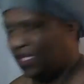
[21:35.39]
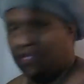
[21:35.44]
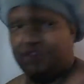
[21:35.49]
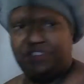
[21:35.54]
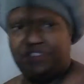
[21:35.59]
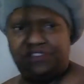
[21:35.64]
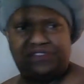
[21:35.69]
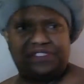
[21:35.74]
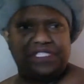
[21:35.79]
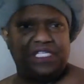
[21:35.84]

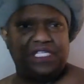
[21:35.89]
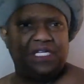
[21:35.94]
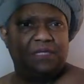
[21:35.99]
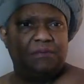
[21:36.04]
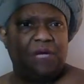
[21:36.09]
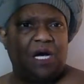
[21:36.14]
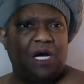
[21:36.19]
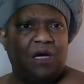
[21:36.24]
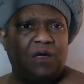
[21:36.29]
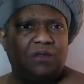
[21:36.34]
you see
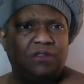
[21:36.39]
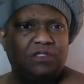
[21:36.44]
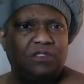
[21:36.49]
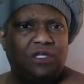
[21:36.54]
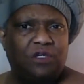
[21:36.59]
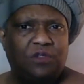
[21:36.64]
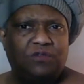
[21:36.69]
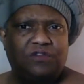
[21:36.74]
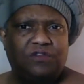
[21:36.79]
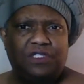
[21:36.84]
them all
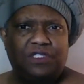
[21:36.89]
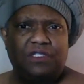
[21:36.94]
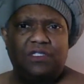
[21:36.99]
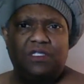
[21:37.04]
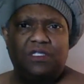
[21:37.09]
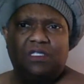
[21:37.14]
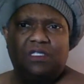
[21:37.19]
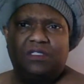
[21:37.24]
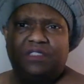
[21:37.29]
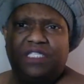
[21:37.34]
over
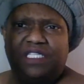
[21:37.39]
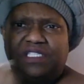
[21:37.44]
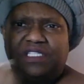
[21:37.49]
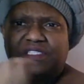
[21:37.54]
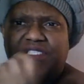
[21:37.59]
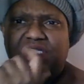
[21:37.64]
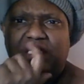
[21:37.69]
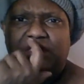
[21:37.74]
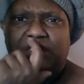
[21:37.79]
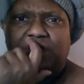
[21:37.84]

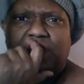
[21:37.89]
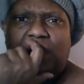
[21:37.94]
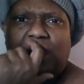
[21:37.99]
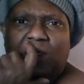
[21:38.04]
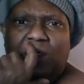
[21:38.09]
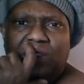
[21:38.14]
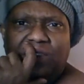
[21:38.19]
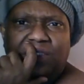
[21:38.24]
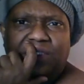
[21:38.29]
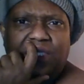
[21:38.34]
these here
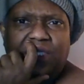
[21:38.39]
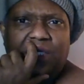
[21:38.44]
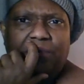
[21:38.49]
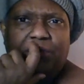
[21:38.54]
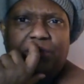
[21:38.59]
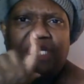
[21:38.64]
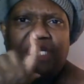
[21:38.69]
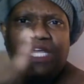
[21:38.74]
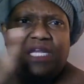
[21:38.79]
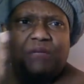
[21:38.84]
dogs here.
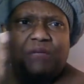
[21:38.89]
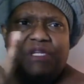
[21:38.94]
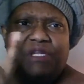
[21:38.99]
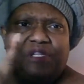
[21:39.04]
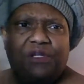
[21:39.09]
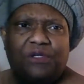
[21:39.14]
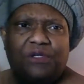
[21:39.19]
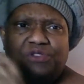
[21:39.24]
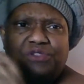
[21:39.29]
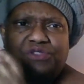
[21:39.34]
But
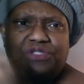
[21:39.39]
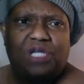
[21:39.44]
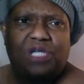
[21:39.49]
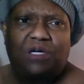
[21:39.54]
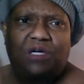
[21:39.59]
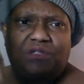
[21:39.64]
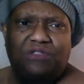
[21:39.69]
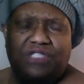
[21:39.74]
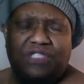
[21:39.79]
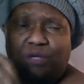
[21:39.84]
anyway, those
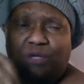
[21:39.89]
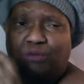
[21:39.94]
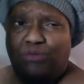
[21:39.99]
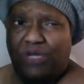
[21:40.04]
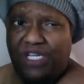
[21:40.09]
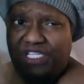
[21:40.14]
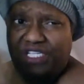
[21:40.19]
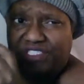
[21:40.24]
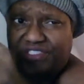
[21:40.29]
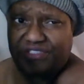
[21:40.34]
dogs there
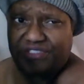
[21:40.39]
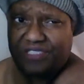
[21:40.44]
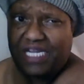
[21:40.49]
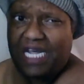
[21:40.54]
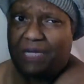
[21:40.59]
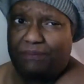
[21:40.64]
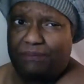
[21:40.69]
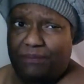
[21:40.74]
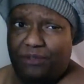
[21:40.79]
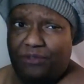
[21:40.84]
will
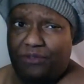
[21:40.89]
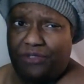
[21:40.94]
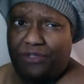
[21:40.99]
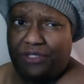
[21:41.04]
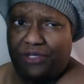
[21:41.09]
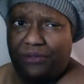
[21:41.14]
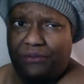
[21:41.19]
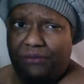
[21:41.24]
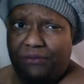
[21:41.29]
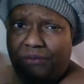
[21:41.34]
snap
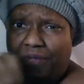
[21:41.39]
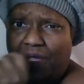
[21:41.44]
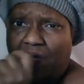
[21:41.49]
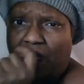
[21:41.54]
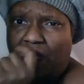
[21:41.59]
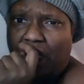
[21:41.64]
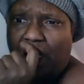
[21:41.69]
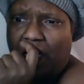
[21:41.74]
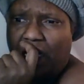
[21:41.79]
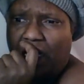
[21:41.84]
on you.
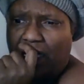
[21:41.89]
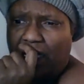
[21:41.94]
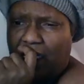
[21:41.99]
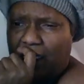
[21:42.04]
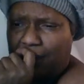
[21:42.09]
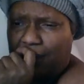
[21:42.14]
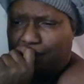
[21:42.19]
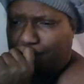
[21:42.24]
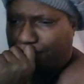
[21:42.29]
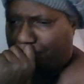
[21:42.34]

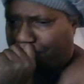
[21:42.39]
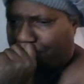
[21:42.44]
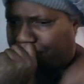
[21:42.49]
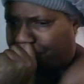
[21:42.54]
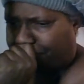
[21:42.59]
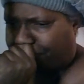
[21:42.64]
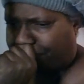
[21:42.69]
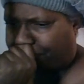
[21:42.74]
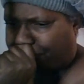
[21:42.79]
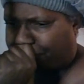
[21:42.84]
Um,
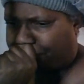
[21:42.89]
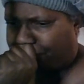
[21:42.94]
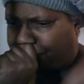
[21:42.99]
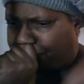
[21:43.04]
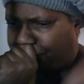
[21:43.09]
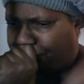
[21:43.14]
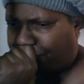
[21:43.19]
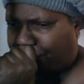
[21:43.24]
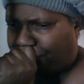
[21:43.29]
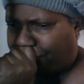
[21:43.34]

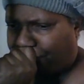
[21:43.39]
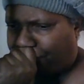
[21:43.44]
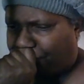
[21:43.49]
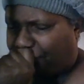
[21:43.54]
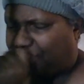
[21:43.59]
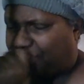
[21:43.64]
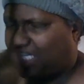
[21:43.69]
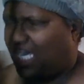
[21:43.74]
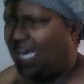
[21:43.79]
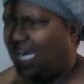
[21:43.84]

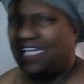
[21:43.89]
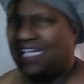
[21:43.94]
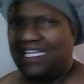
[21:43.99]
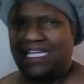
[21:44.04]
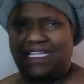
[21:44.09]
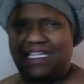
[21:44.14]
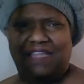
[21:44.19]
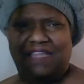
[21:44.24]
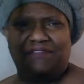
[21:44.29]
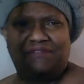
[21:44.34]
God,
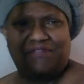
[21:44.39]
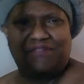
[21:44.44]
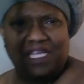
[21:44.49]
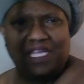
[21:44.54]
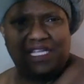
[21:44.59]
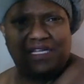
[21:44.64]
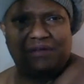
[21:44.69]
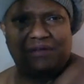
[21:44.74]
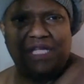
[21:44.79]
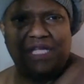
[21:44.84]
I can't
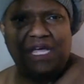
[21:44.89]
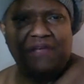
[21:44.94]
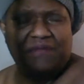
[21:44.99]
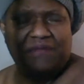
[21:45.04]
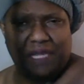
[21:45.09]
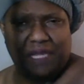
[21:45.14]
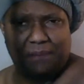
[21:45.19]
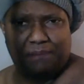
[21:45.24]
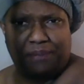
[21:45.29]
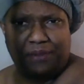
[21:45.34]
think of.
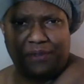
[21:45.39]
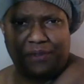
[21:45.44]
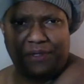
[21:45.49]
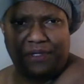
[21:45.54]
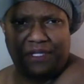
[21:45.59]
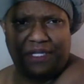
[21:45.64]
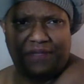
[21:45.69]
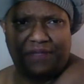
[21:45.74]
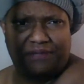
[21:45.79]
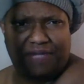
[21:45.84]
They
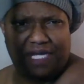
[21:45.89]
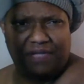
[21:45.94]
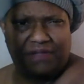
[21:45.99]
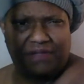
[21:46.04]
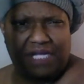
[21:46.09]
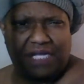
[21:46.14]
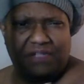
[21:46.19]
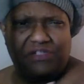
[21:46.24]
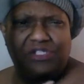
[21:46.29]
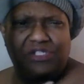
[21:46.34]
pretty.
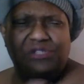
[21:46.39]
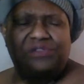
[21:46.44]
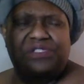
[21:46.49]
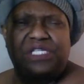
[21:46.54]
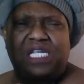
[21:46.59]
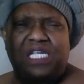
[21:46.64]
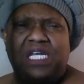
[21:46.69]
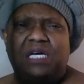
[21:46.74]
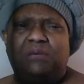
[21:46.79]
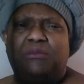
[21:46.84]
They you
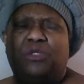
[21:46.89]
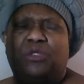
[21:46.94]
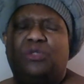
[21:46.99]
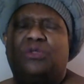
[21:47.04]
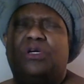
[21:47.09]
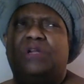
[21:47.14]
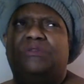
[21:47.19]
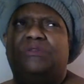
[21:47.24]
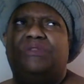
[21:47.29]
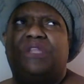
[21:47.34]
see them
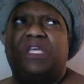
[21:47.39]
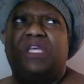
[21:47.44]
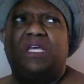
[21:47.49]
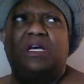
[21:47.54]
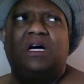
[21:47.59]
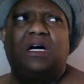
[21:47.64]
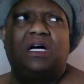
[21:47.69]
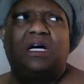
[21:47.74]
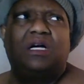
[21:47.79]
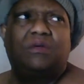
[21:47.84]
on the
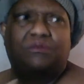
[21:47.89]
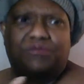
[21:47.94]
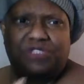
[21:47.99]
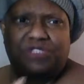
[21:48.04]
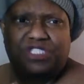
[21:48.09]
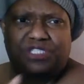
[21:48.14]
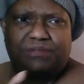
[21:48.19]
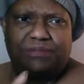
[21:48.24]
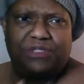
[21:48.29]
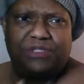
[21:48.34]

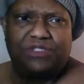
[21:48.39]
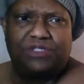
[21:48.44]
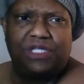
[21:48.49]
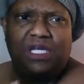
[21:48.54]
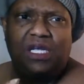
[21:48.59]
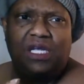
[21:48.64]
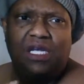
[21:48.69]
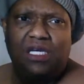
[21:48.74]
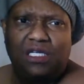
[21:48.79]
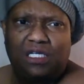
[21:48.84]
Christmas
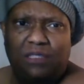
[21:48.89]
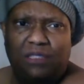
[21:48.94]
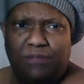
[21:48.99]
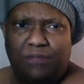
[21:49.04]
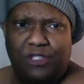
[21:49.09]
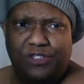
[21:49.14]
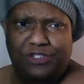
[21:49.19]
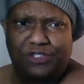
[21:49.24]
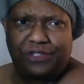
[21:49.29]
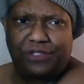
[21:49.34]

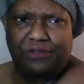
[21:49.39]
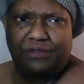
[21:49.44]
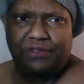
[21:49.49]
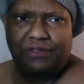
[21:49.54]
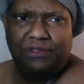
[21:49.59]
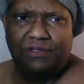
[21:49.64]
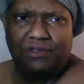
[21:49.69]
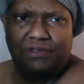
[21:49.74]
commercial.